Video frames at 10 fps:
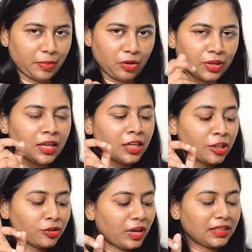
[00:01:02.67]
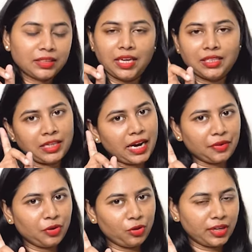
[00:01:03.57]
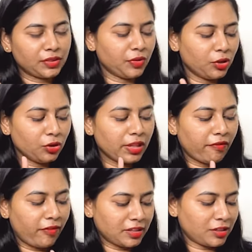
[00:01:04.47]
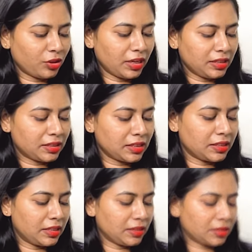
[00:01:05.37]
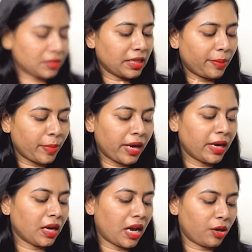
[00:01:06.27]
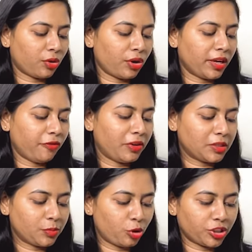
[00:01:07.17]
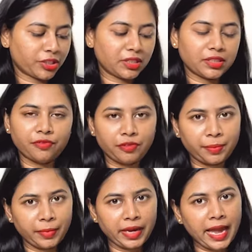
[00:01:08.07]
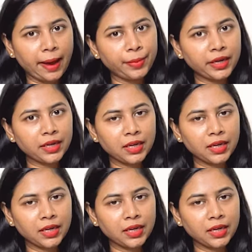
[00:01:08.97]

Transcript: out. So let's get started with today's video. The first on the list is this Ceramide and Hyaluronic Face Moisturizer from Gabit.